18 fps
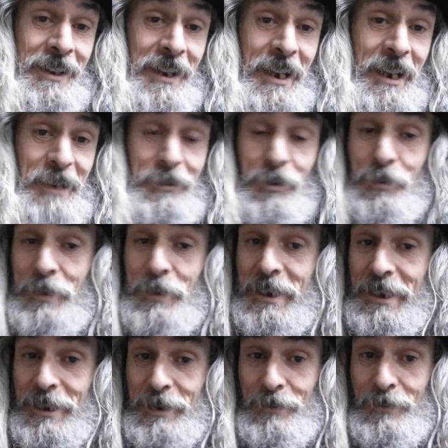I will
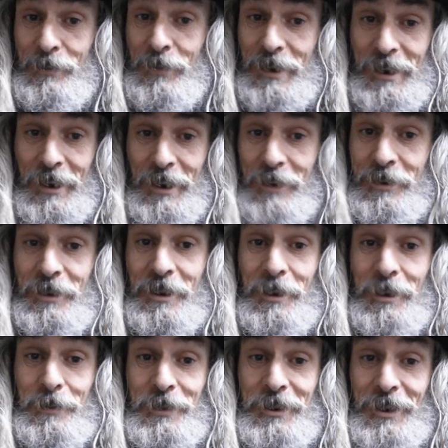be my own
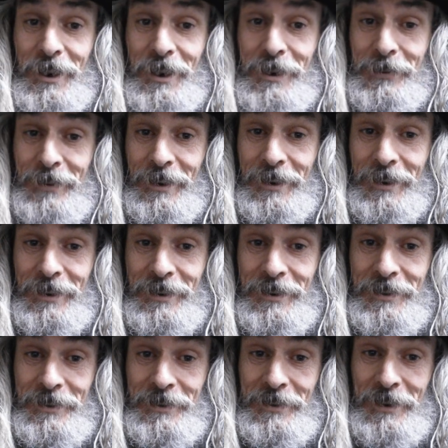observer.
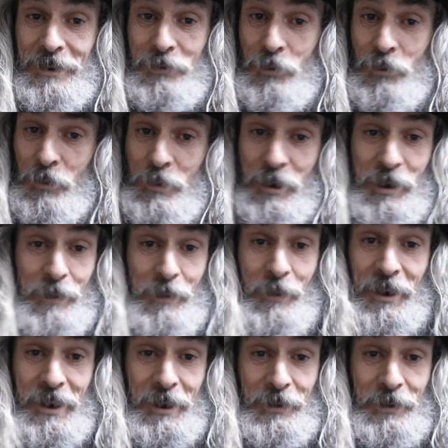I will be
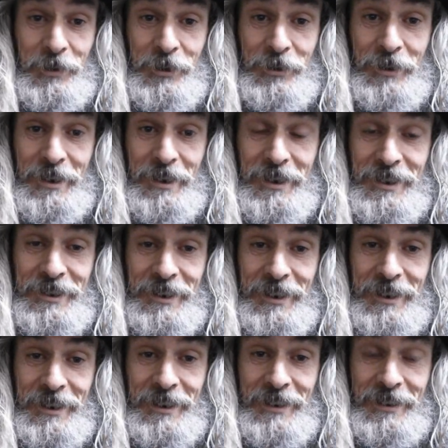my own
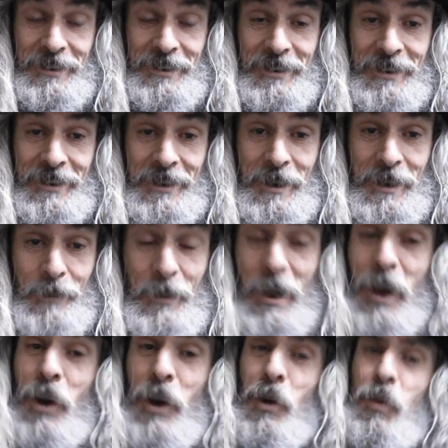Trinity.
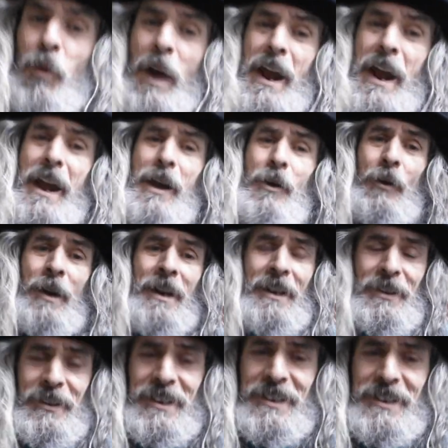But oh wow,
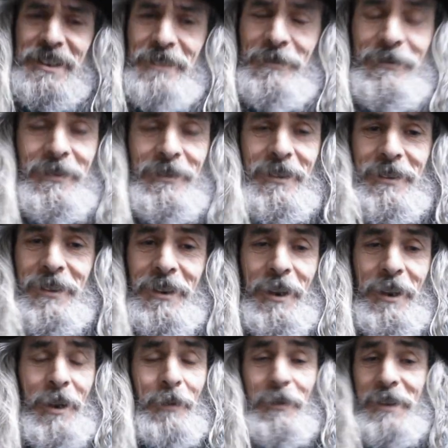
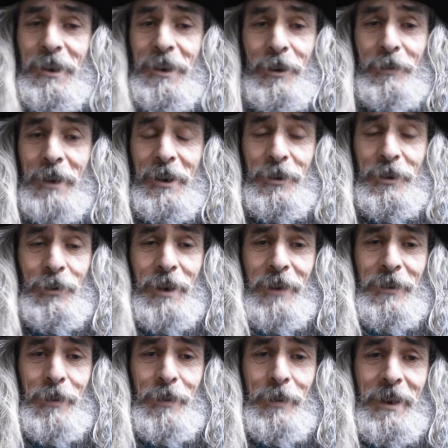I know I'm going all
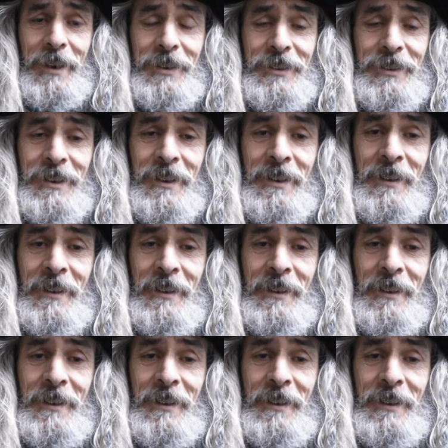over the place.